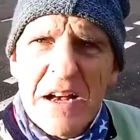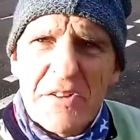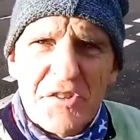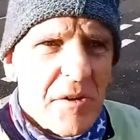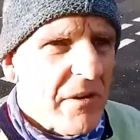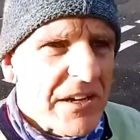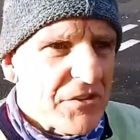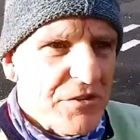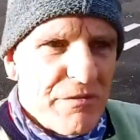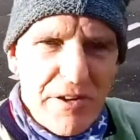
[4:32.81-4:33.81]
and so I
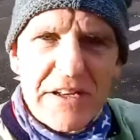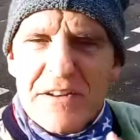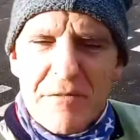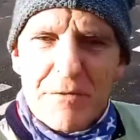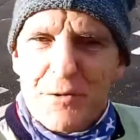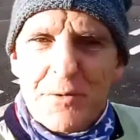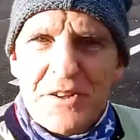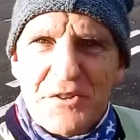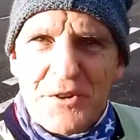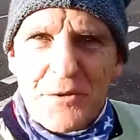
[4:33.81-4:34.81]
actually fell in love with all
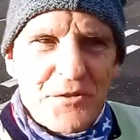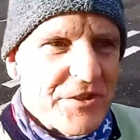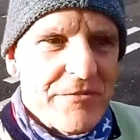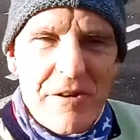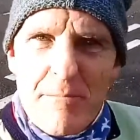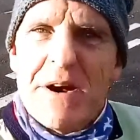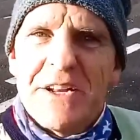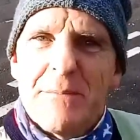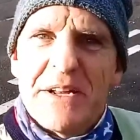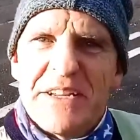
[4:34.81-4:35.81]
this sort of scenery
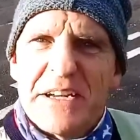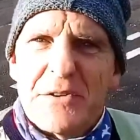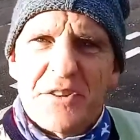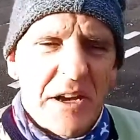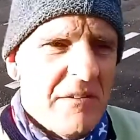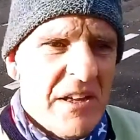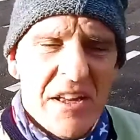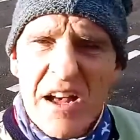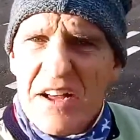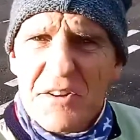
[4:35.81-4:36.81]
many years ago,
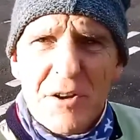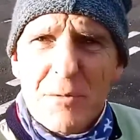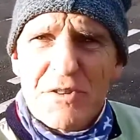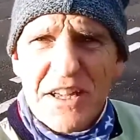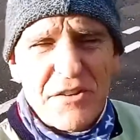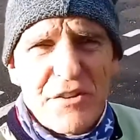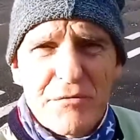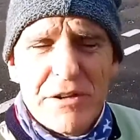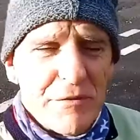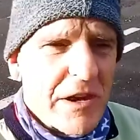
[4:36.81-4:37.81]
and I always get the
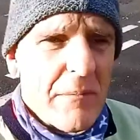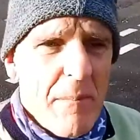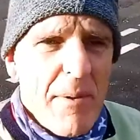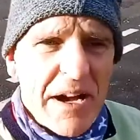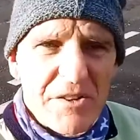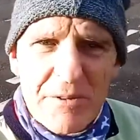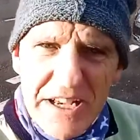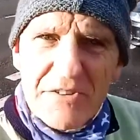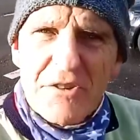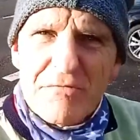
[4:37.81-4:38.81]
thrill of coming back, so
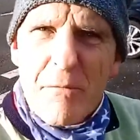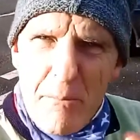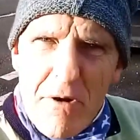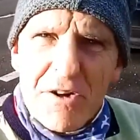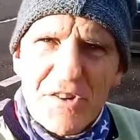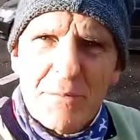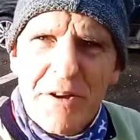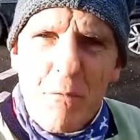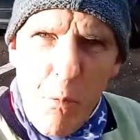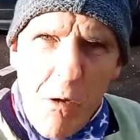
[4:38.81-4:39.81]
it just reminds me
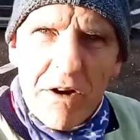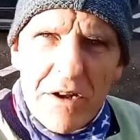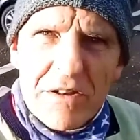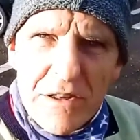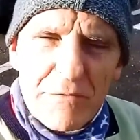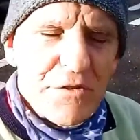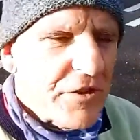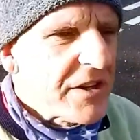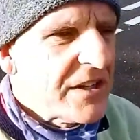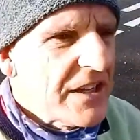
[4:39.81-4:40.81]
of why I love
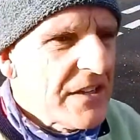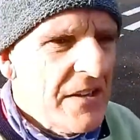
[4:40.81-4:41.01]
cycling.